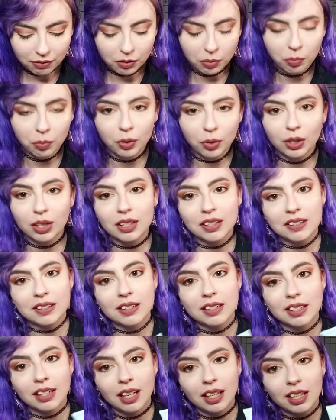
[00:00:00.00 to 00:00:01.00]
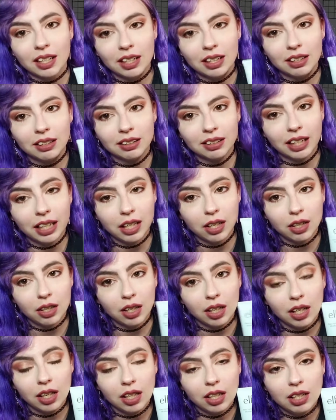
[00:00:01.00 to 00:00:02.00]
to put a second layer
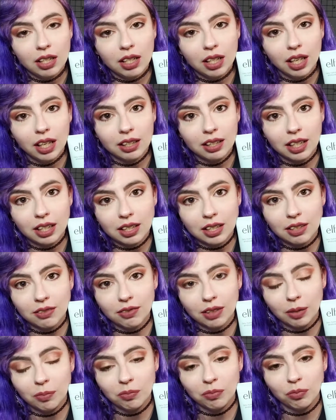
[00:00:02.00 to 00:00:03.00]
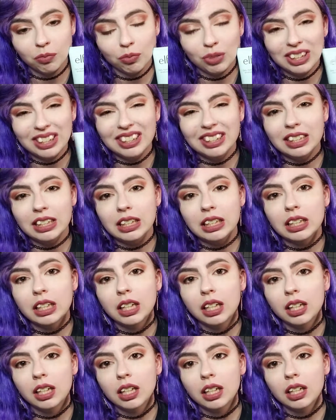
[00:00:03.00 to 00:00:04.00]
on, and that's if I'm really
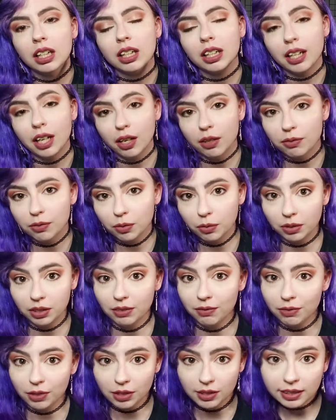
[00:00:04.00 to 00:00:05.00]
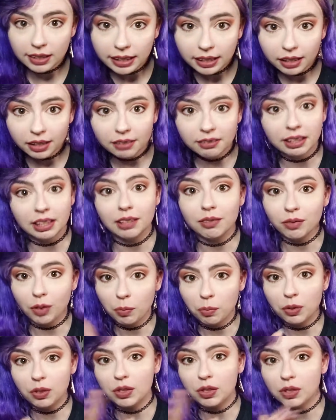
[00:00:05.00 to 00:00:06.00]
careful with the first layer, like if I
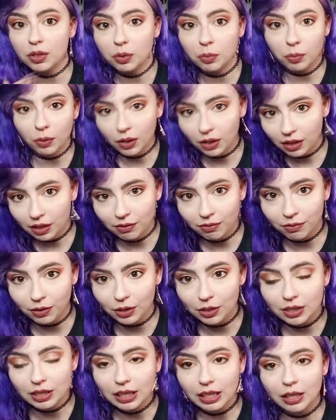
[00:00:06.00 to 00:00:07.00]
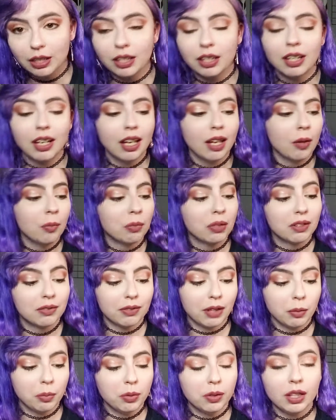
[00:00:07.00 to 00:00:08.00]
put a super thin first layer. But if I
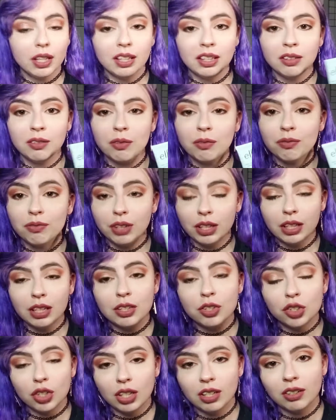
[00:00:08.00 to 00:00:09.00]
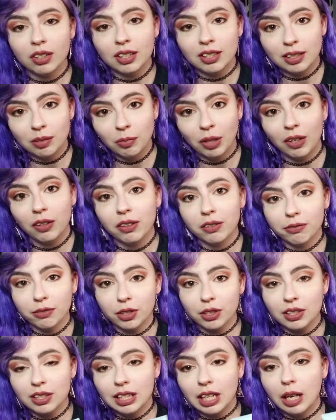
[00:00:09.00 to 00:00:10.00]
put on a very generous amount the
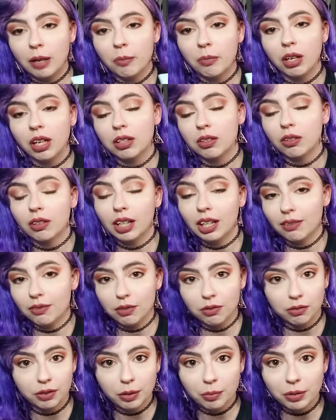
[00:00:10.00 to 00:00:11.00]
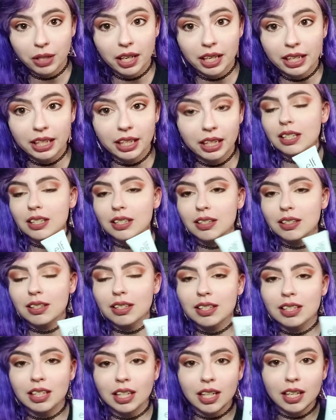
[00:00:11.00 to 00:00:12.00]
first time, I don't have to reapply it.
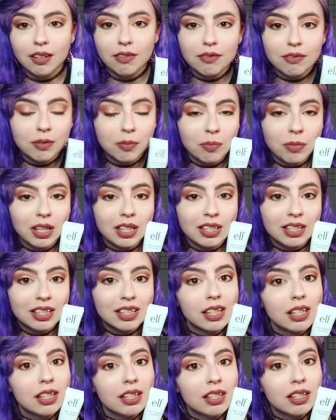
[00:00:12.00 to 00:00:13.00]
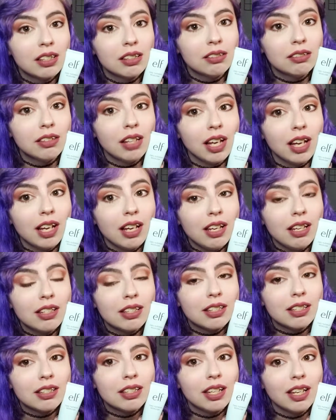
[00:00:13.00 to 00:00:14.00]
Saved my skin a lot,
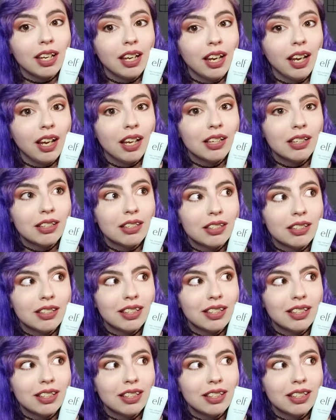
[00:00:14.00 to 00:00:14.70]
and